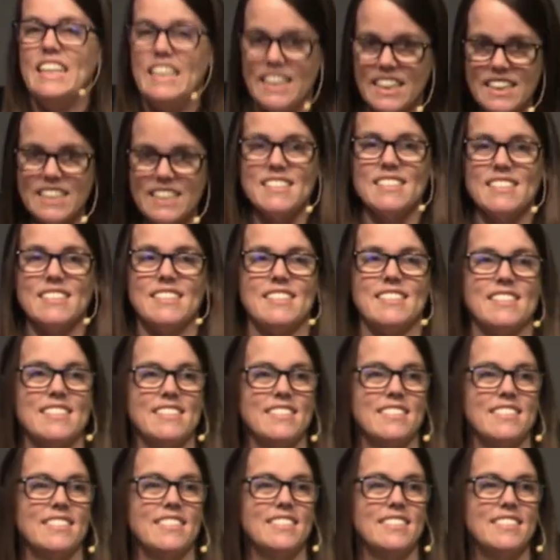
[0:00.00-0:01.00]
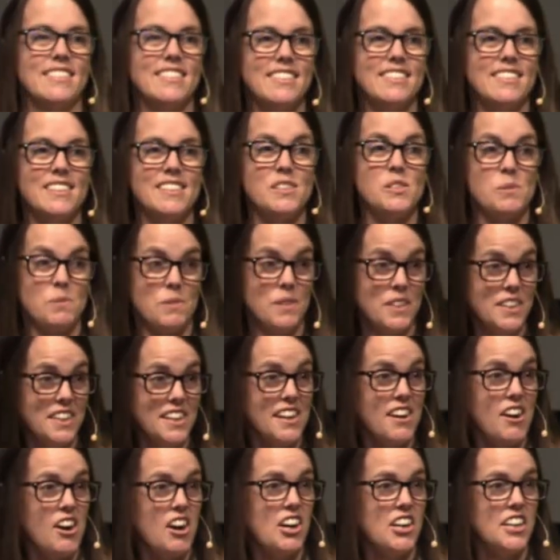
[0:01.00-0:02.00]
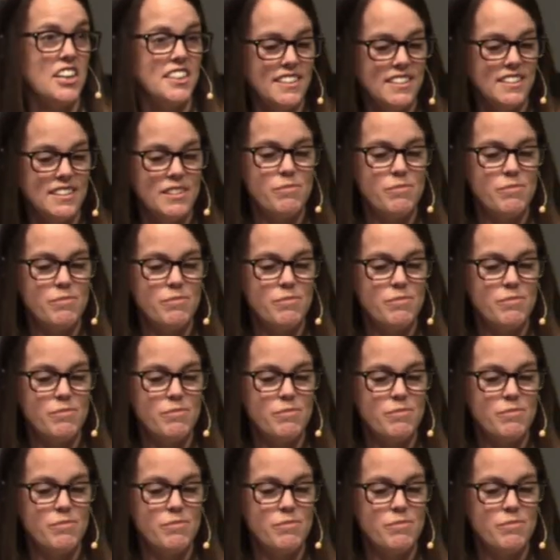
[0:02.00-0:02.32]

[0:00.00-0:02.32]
It is. It's really hard.